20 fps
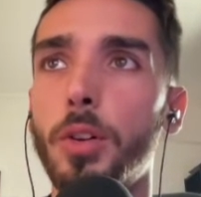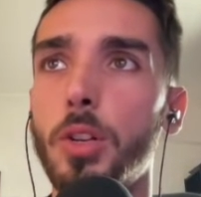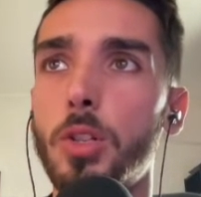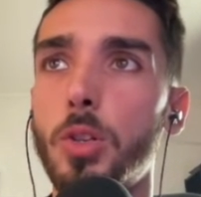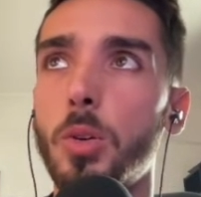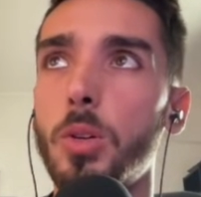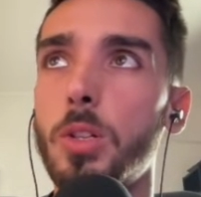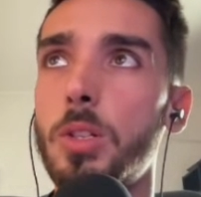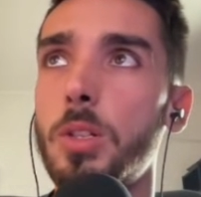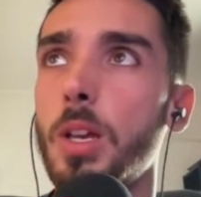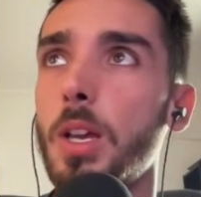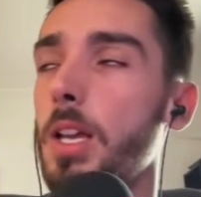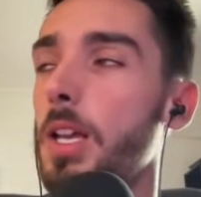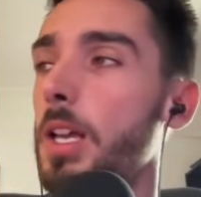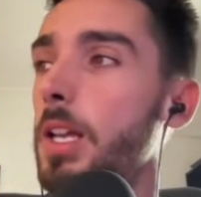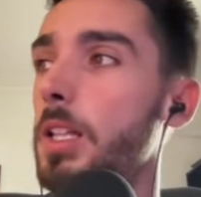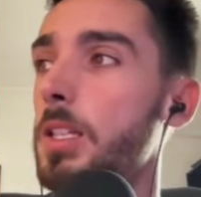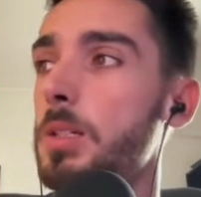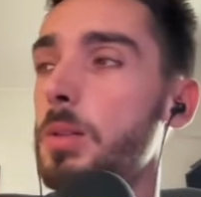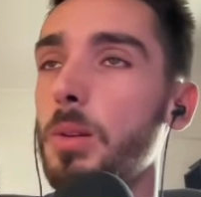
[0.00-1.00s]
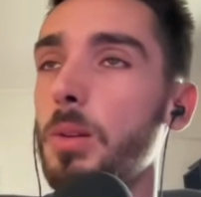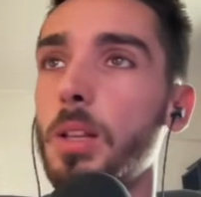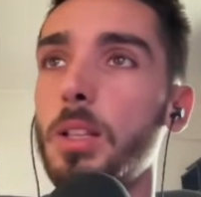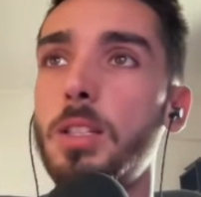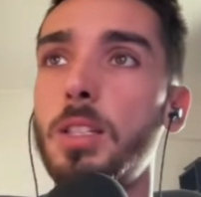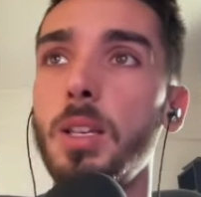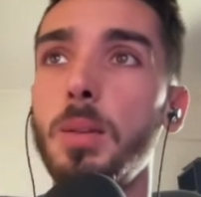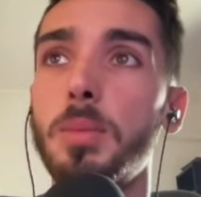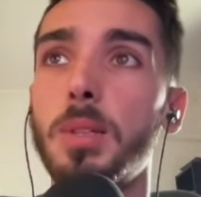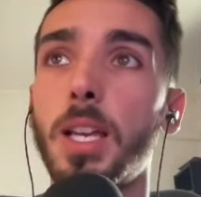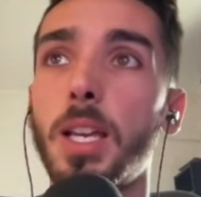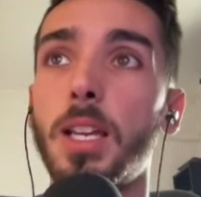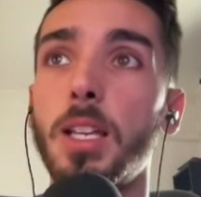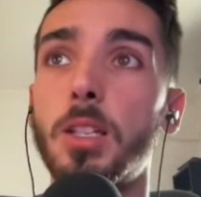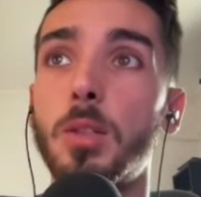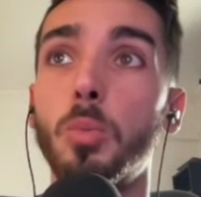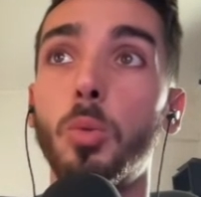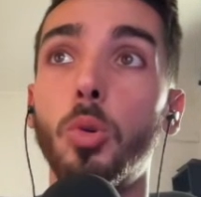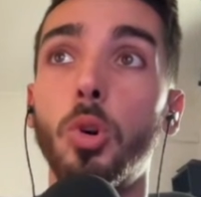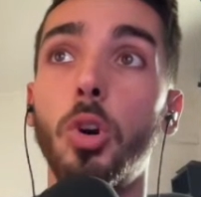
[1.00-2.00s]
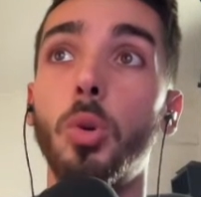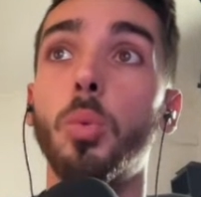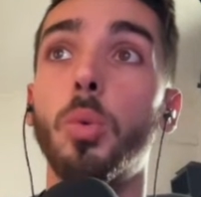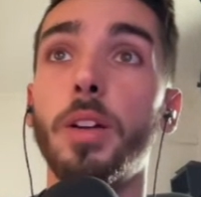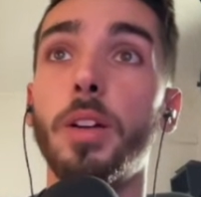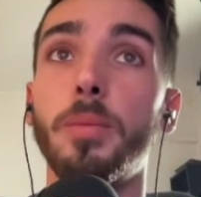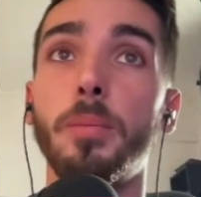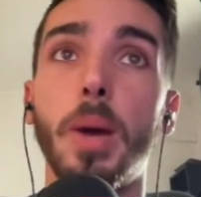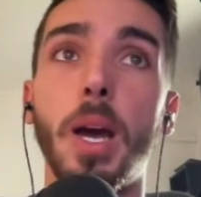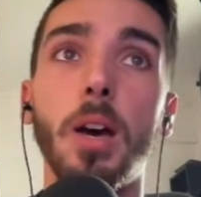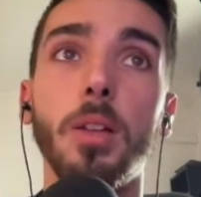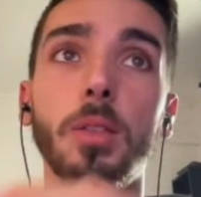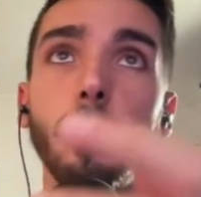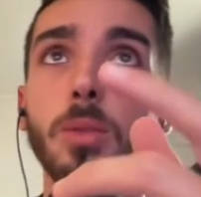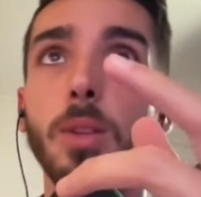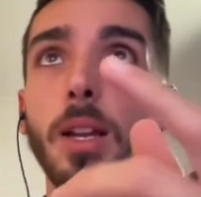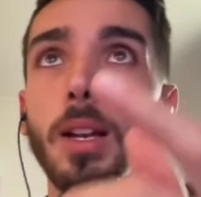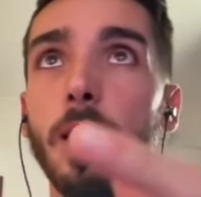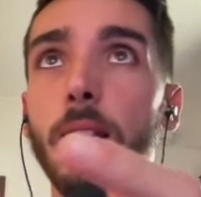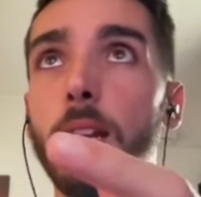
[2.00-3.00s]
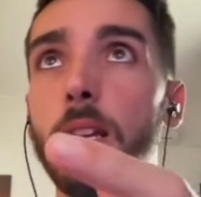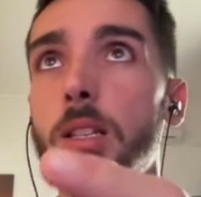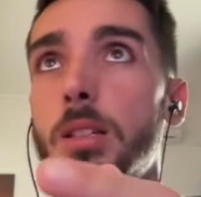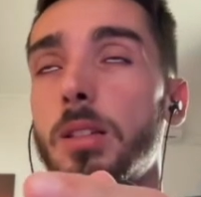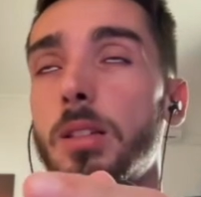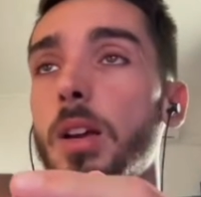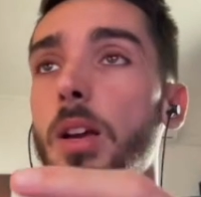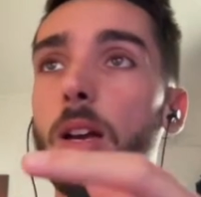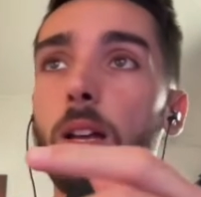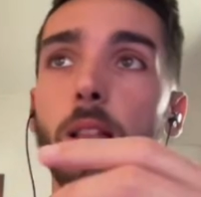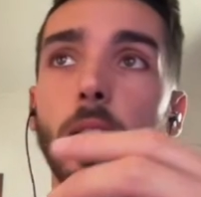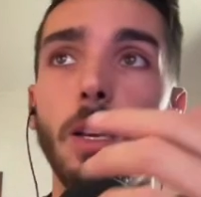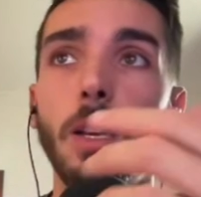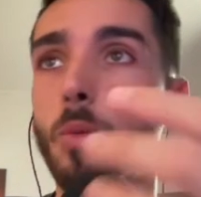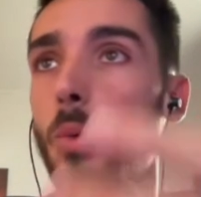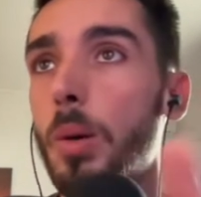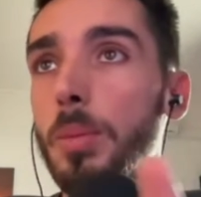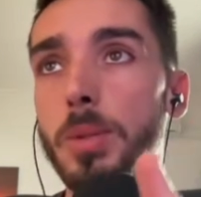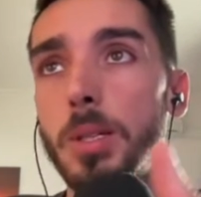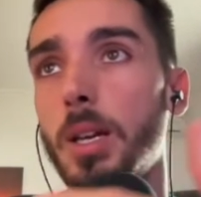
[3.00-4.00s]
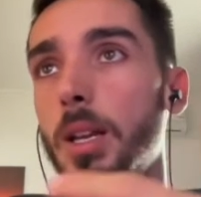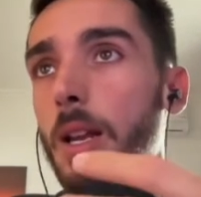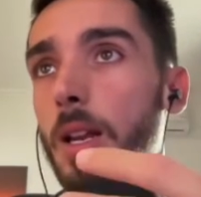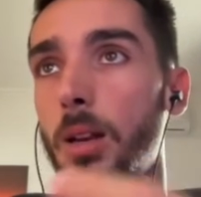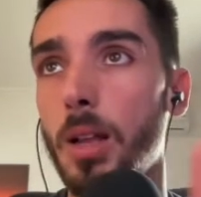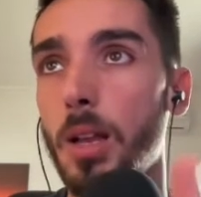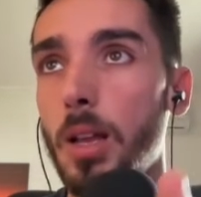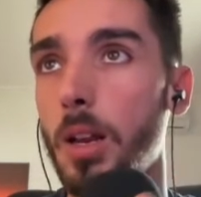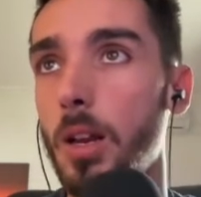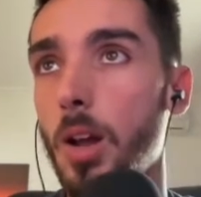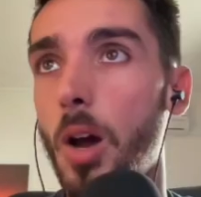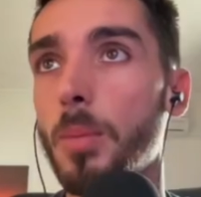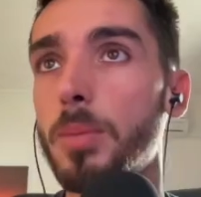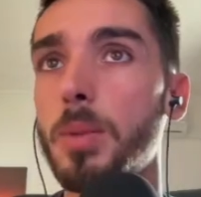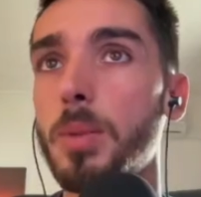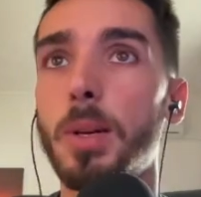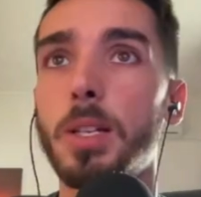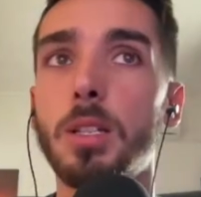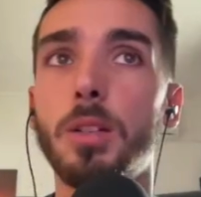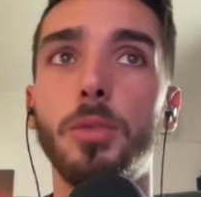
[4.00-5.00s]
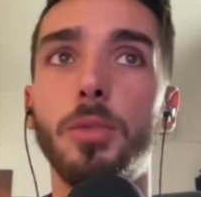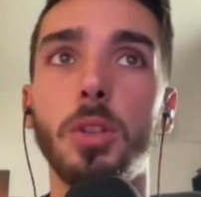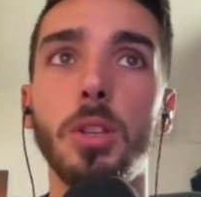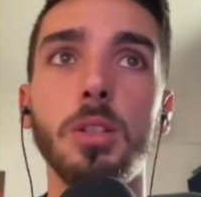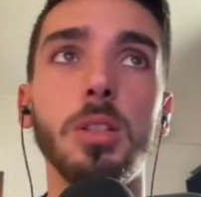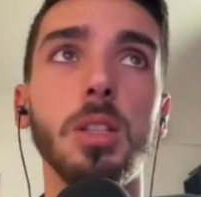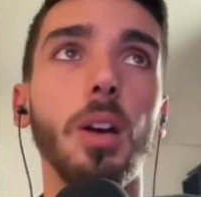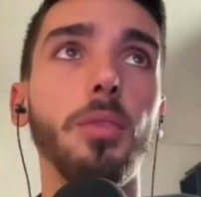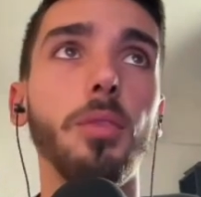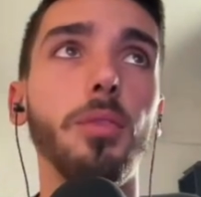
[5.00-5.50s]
So it seems like it's more word of mouth than it is the website and optimizing for this stuff.